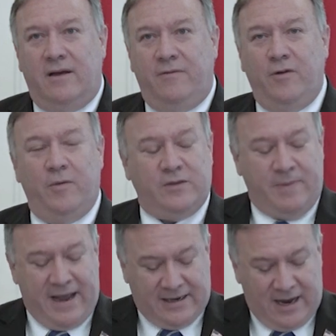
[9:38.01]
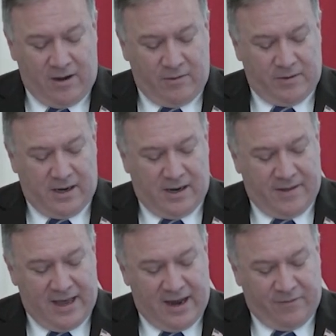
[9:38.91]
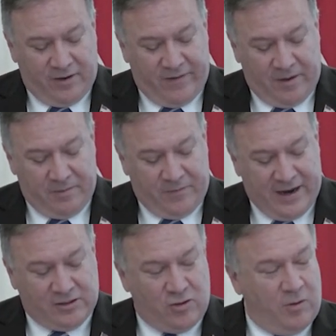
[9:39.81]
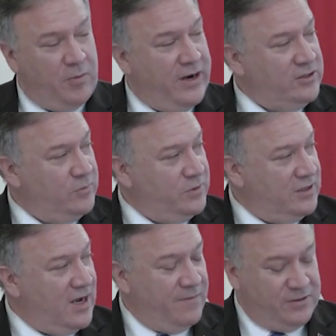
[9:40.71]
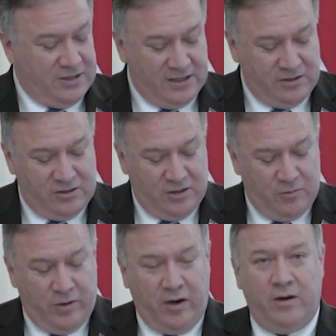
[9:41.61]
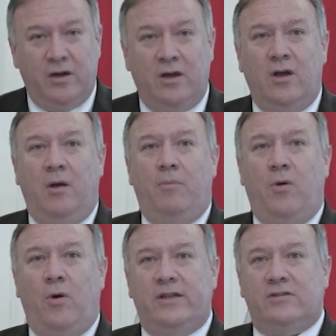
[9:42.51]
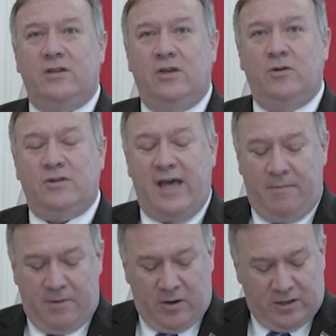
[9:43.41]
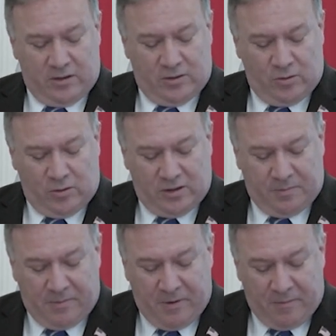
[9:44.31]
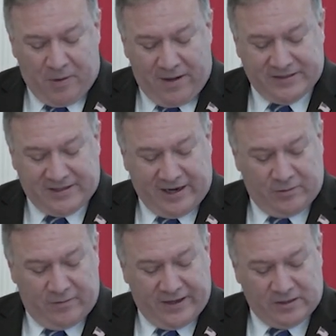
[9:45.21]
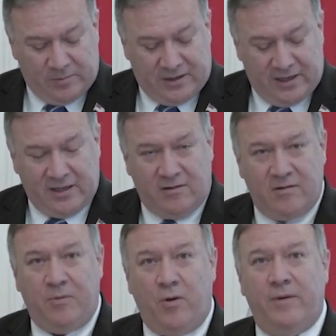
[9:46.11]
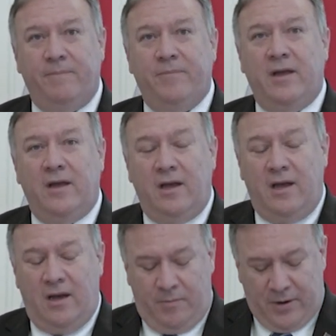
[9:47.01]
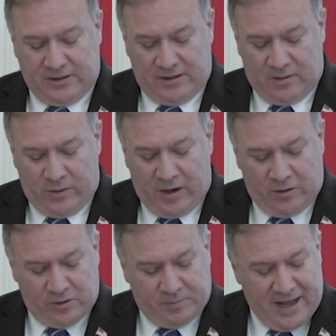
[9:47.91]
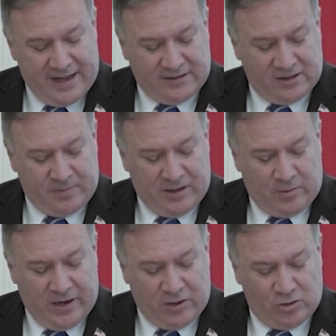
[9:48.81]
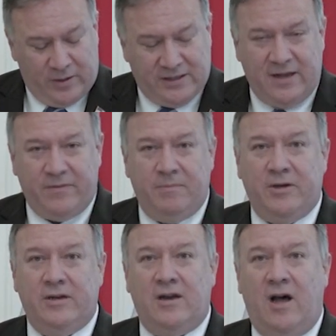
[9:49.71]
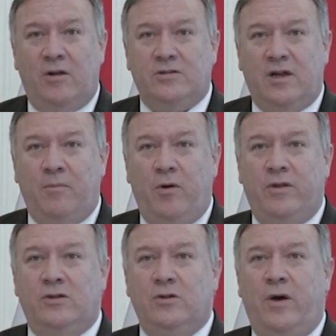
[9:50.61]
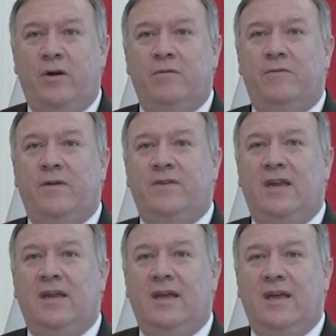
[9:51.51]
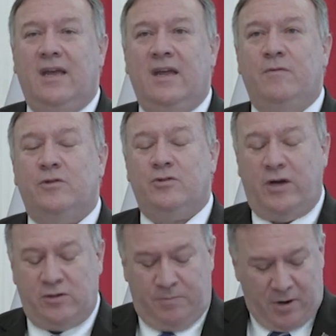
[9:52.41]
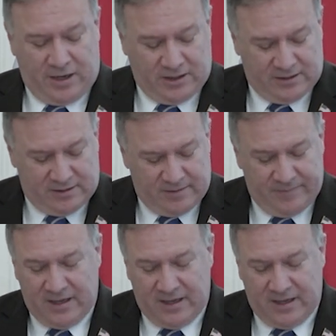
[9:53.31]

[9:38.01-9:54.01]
A few weeks back now, uh, the head of our Development Finance Corporation was in conversations too. We are poised to use that American tool to promote private sector investment that can support President Widodo's plans to spend $327 billion on more than 250 infrastructure projects.